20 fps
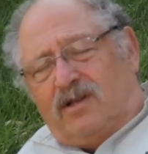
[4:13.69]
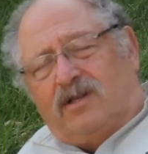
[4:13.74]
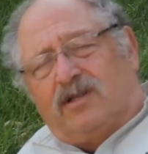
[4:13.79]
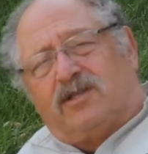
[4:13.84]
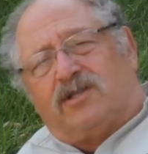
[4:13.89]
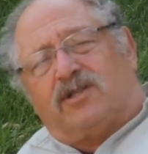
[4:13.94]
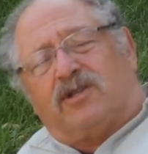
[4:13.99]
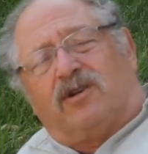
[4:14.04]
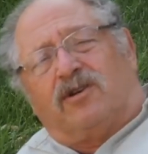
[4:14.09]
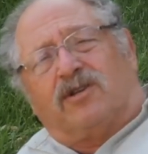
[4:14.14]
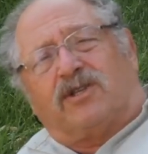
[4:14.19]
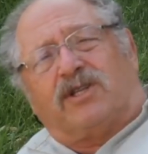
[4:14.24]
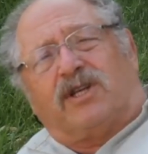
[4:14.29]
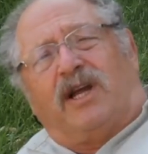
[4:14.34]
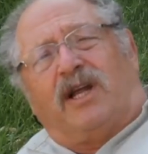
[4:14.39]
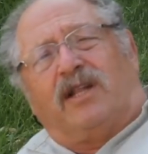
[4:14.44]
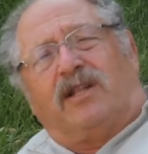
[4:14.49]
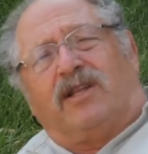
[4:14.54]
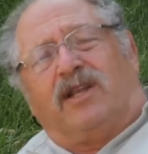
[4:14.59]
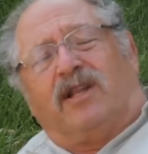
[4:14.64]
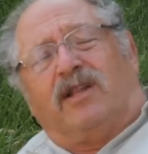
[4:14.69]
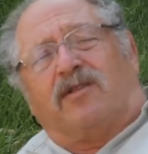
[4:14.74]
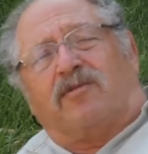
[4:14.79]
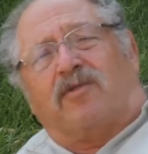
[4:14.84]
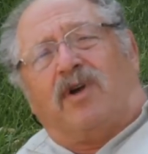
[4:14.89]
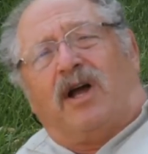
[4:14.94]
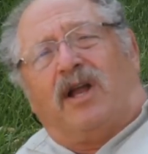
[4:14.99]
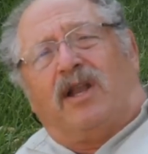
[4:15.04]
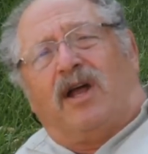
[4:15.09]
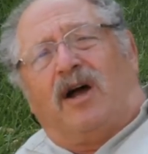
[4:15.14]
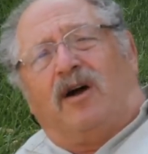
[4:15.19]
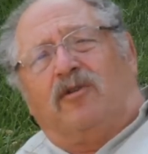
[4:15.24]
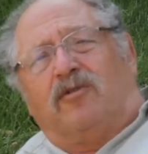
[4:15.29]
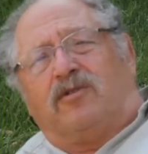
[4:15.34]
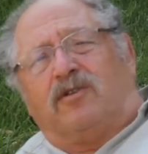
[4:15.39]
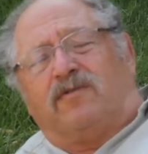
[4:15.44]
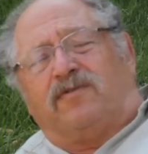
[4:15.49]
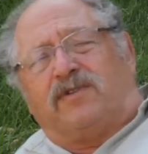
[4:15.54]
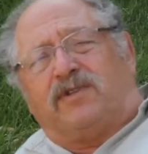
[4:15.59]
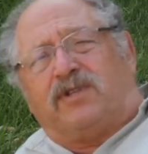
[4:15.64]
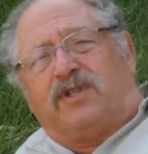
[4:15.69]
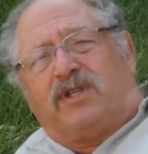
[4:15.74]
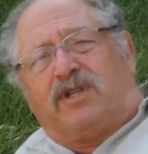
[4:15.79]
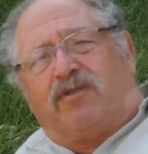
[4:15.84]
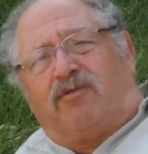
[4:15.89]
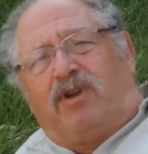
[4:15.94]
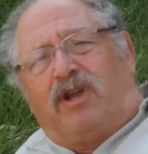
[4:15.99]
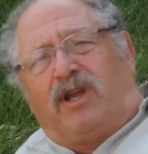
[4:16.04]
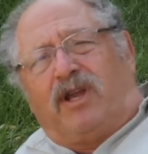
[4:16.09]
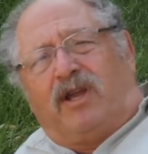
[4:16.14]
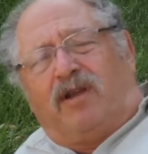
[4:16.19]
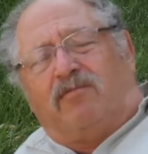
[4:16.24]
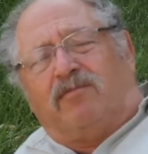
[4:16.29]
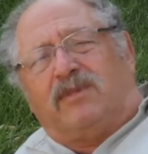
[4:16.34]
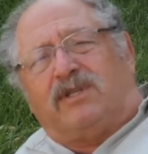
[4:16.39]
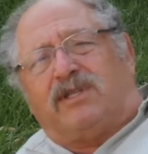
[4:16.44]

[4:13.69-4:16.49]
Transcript: Social didn't run out of steam